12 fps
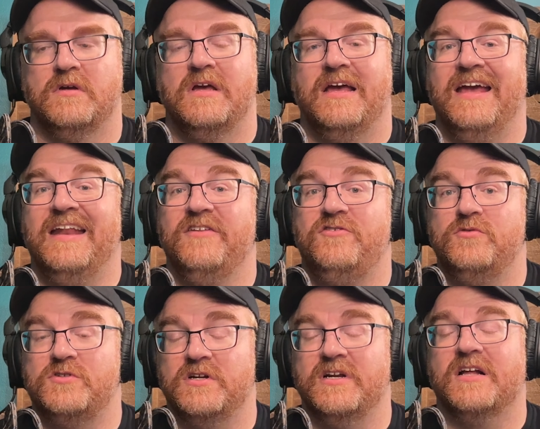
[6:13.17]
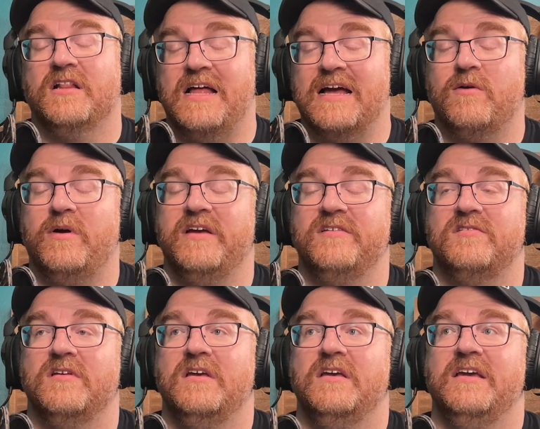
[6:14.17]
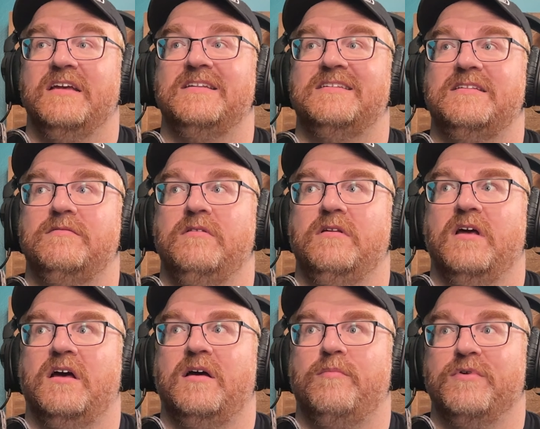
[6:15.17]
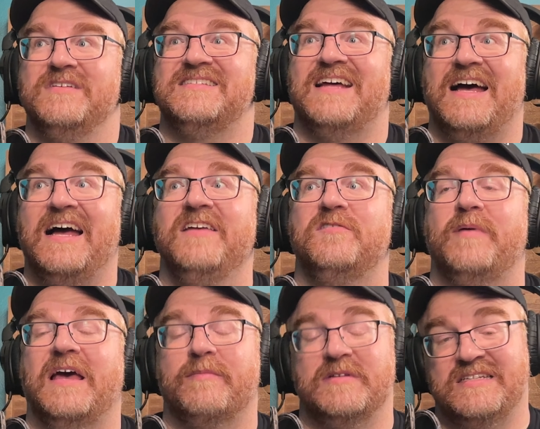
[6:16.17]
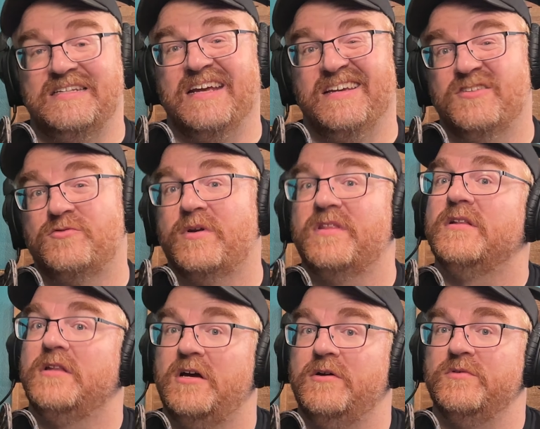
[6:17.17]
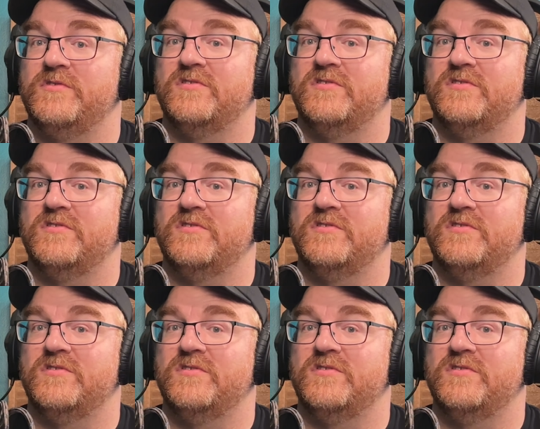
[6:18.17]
And as you turn it clockwise, it brings the highs back, but gets rid of the lows.